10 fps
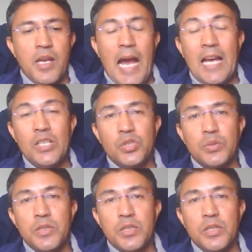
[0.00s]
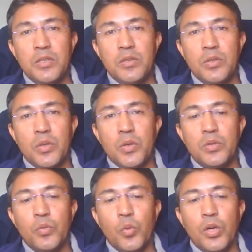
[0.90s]
I used to be the,
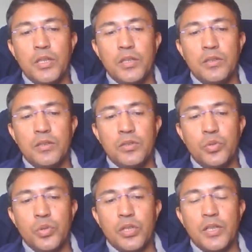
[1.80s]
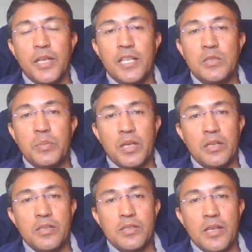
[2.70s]
the one to organize
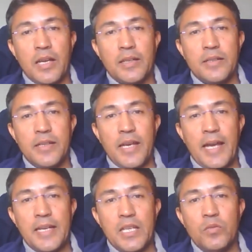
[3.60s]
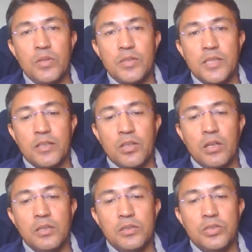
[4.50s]
picnics and, and events at
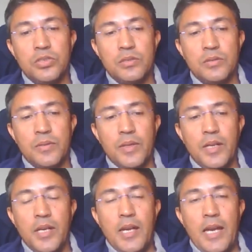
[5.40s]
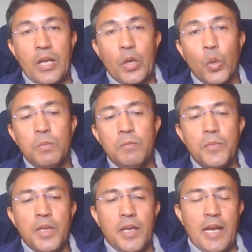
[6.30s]
college. At home,
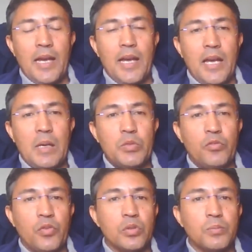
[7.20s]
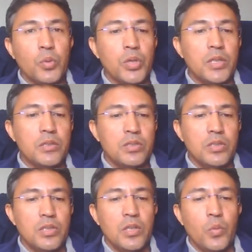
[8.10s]
um, the focal point
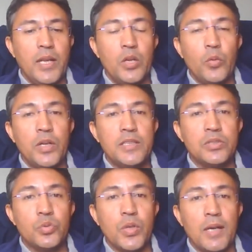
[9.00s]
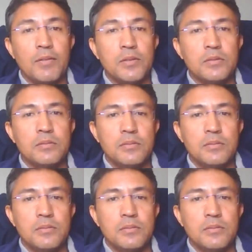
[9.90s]
uh, when anyone needs to travel